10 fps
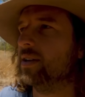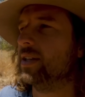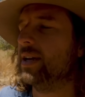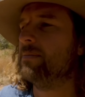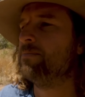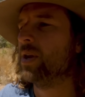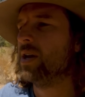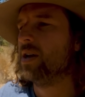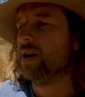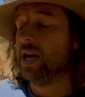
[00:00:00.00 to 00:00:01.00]
like that.
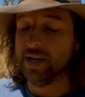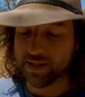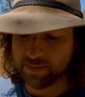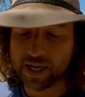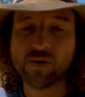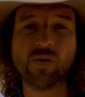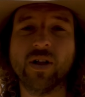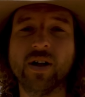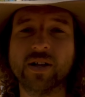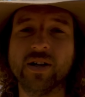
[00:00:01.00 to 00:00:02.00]
And it's been
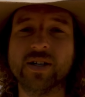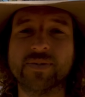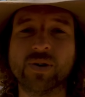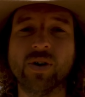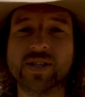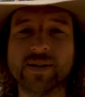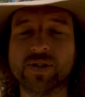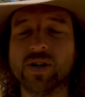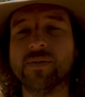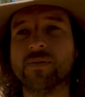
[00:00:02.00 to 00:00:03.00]
closed for quite some
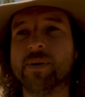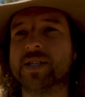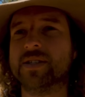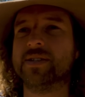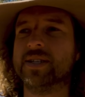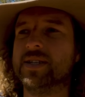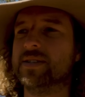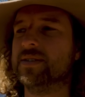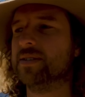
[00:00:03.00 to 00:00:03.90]
time for most of the season.